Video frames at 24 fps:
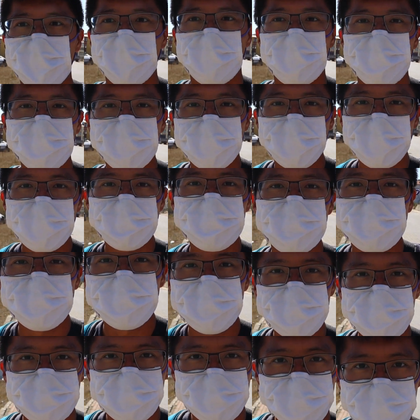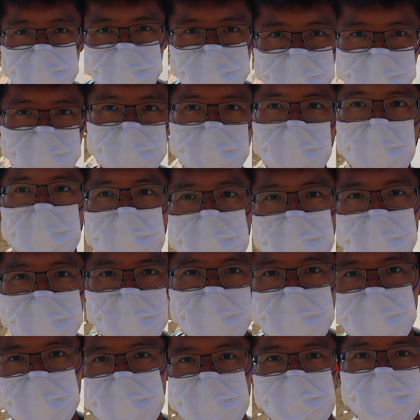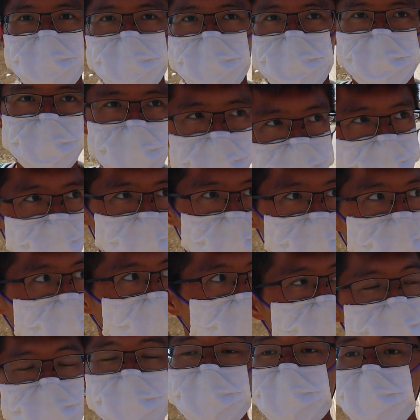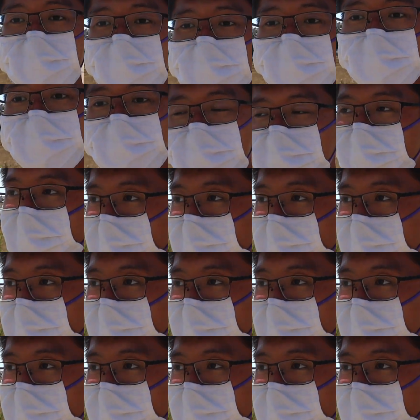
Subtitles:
We have officially made it to Pinarbasi. This is